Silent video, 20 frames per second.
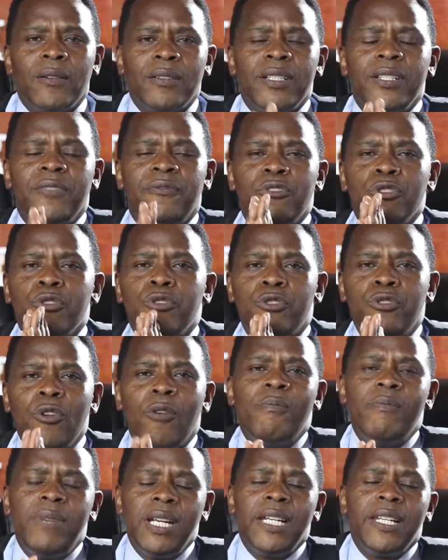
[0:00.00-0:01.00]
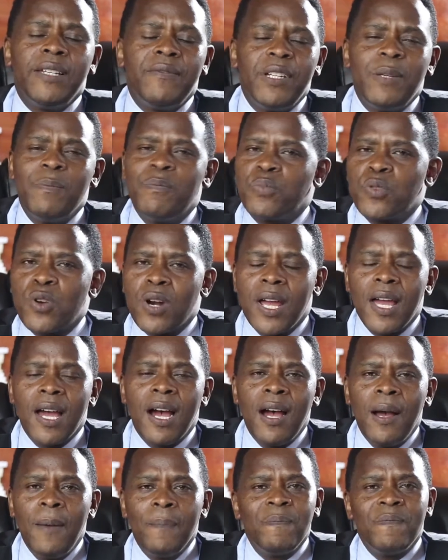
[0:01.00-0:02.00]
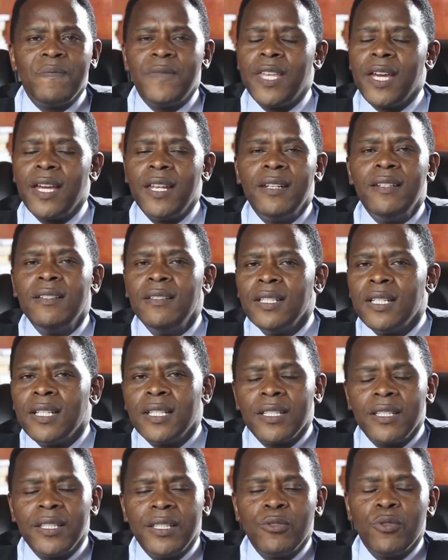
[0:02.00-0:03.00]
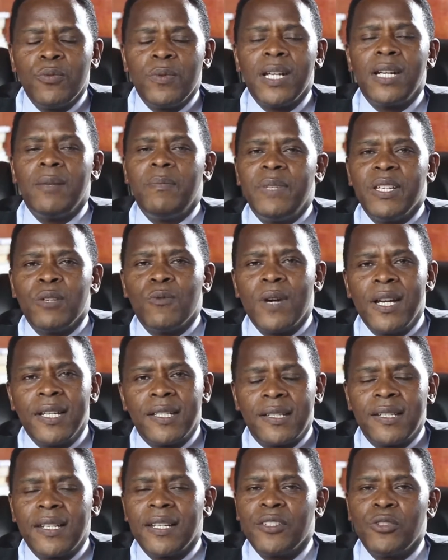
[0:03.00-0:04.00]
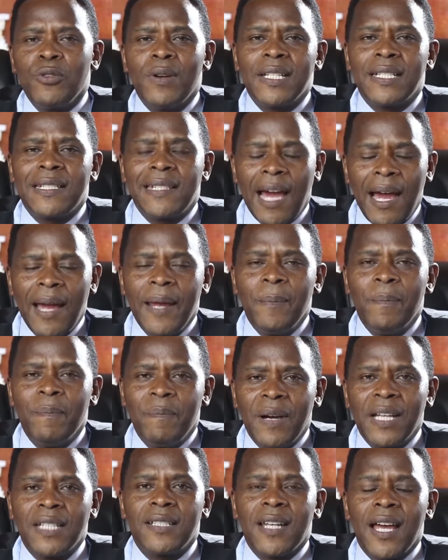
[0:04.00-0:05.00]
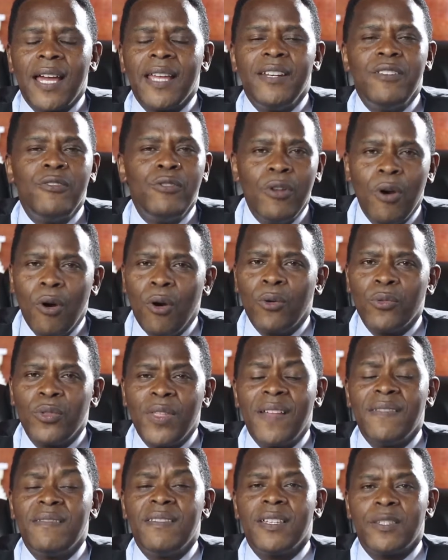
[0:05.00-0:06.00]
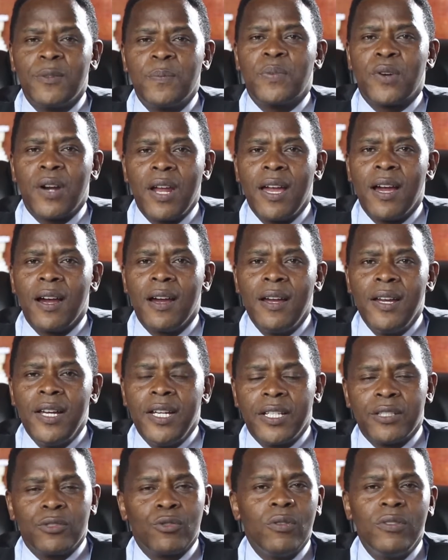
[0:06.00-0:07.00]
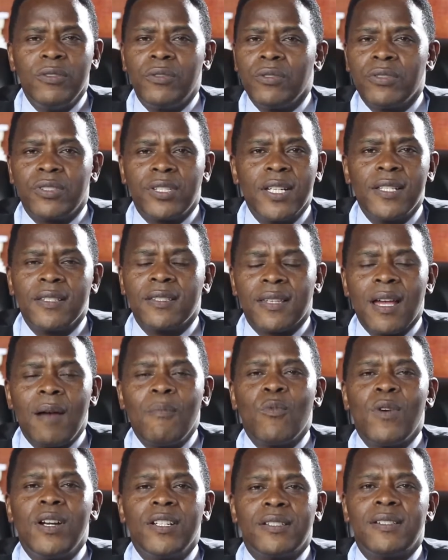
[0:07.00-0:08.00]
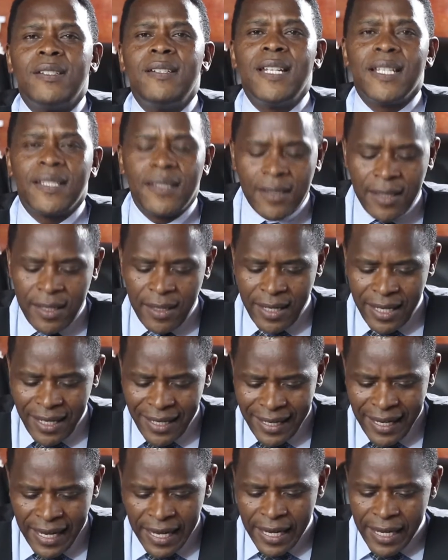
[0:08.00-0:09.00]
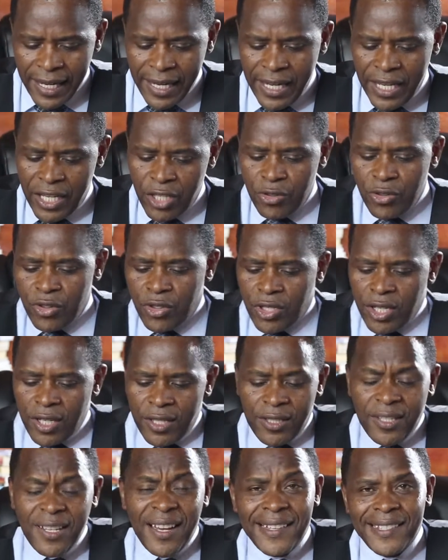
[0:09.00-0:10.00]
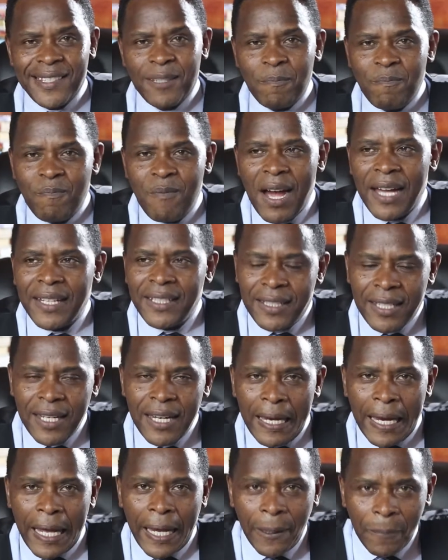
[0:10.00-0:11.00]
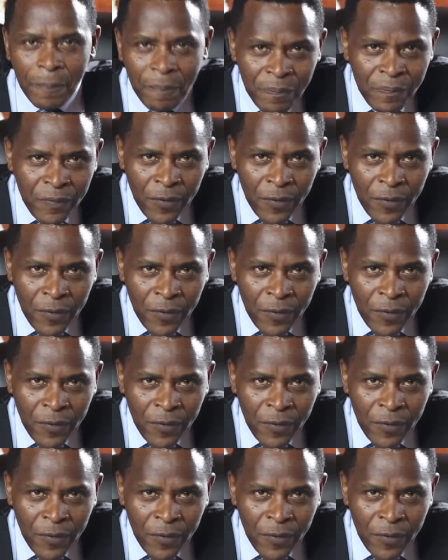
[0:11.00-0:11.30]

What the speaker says: if you don't believe in prayer, then you will be wasting your time. But I know that this prayer is going to change someone's destiny in Jesus' mighty name.